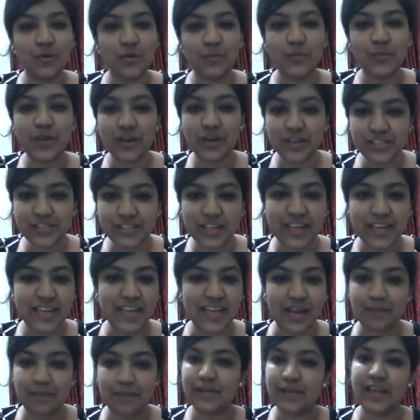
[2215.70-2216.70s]
We're also
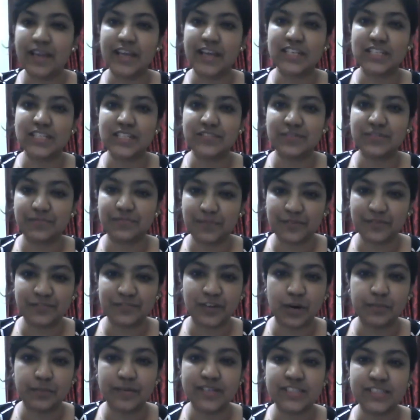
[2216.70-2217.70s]
getting applications for
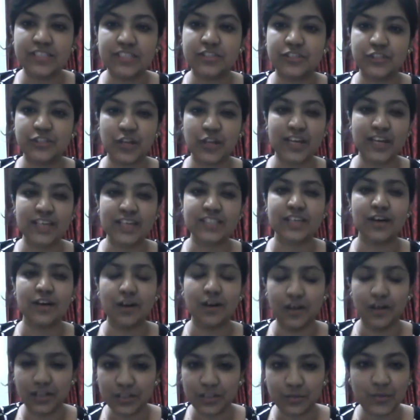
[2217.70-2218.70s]
performers to join us
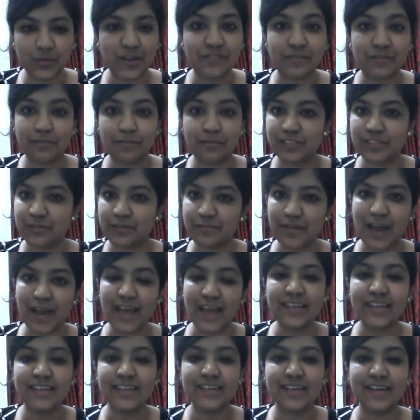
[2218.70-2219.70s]
all the way from
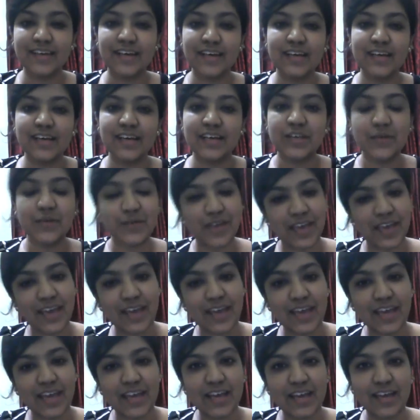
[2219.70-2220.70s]
Japan,
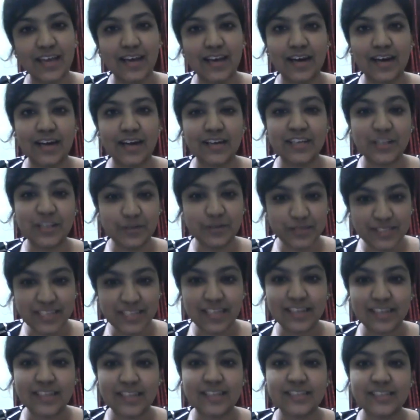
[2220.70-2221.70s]
UK, New
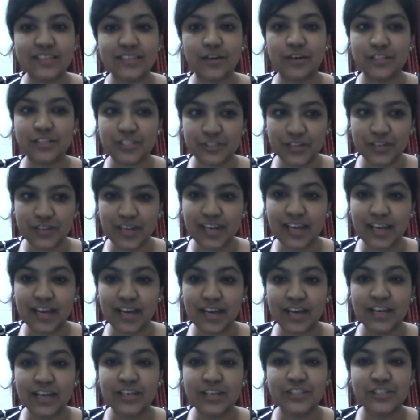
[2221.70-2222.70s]
Zealand,
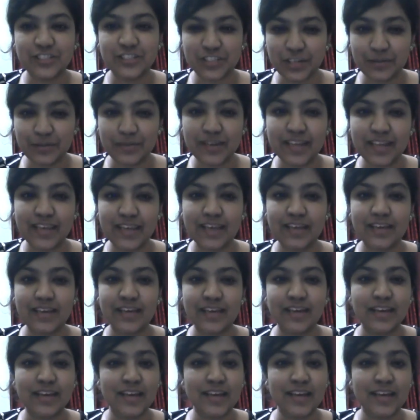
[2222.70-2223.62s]
Australia, Germany,